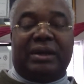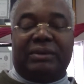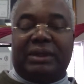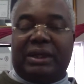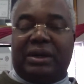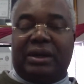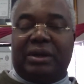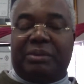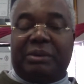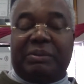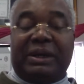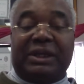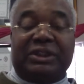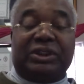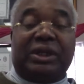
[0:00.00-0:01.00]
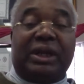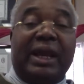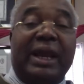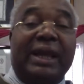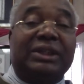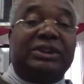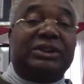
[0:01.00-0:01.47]
they call it preparation
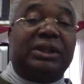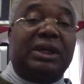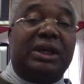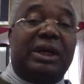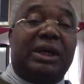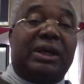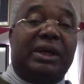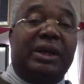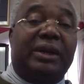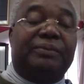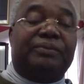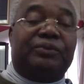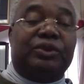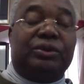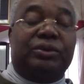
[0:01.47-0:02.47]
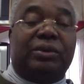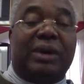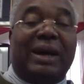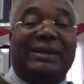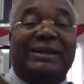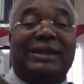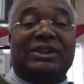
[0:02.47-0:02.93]
H cream, to
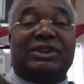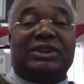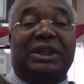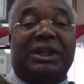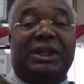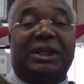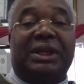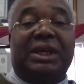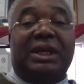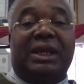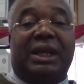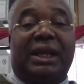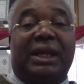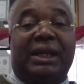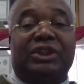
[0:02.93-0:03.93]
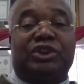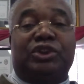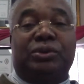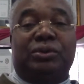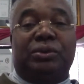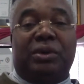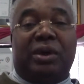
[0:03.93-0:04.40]
address the
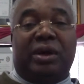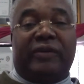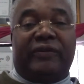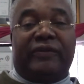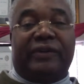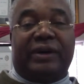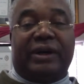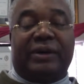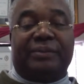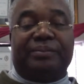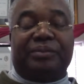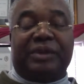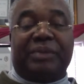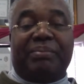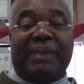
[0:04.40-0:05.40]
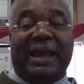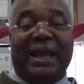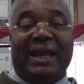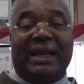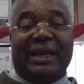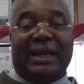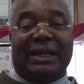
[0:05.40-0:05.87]
issue of
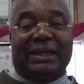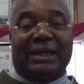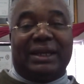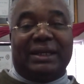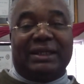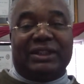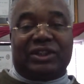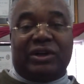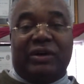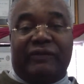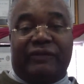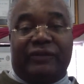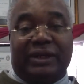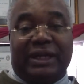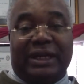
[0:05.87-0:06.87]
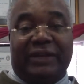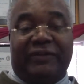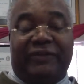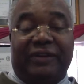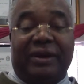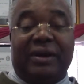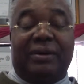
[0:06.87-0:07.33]
pain and discomfort that they
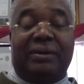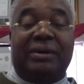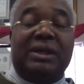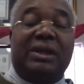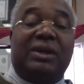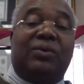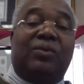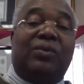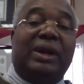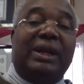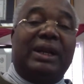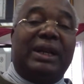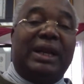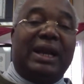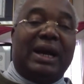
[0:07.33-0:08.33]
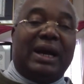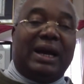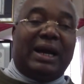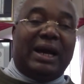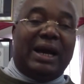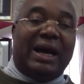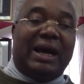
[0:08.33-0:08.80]
feel when they are
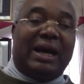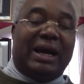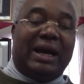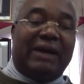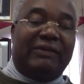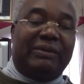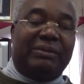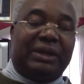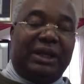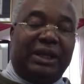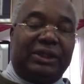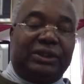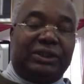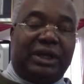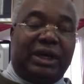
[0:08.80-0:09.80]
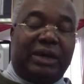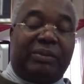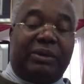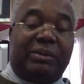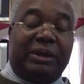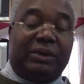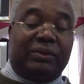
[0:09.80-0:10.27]
having a
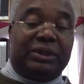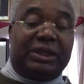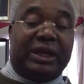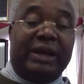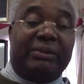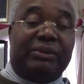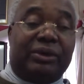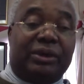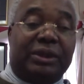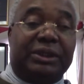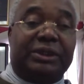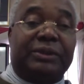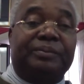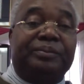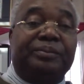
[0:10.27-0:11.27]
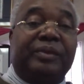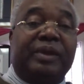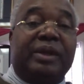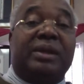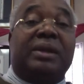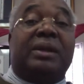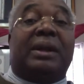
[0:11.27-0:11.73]
problem with hemorrhoid.
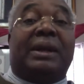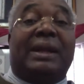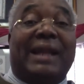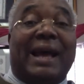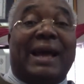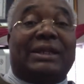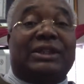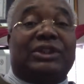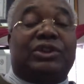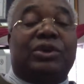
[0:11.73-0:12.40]
That is